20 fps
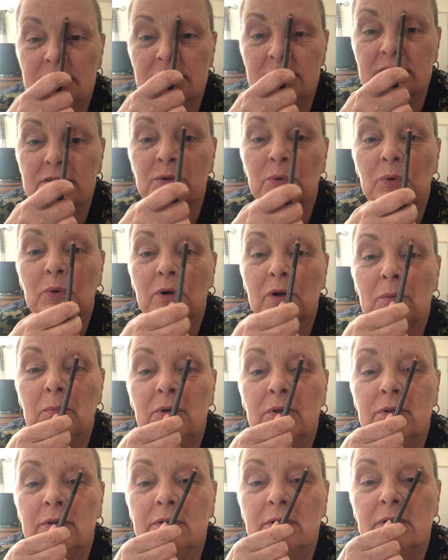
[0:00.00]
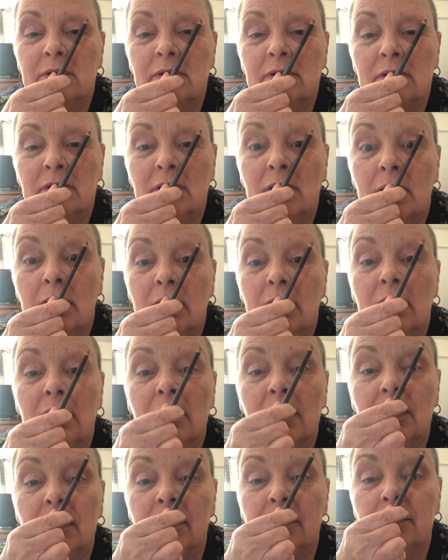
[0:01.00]
just horrible.
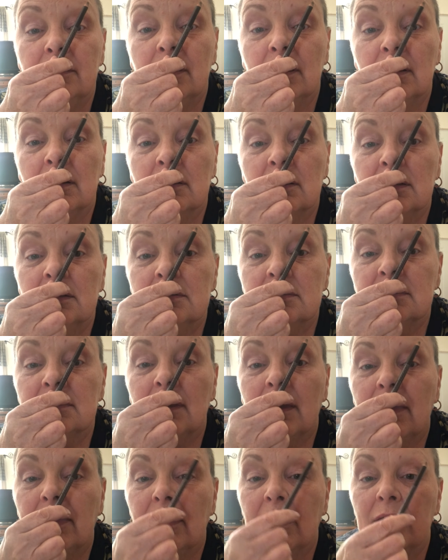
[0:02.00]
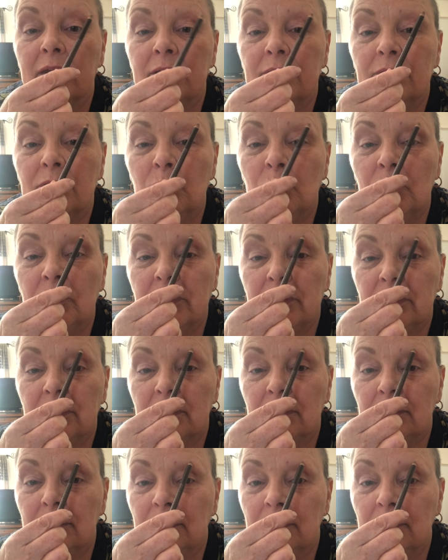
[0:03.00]
And y'all can say that if you want to.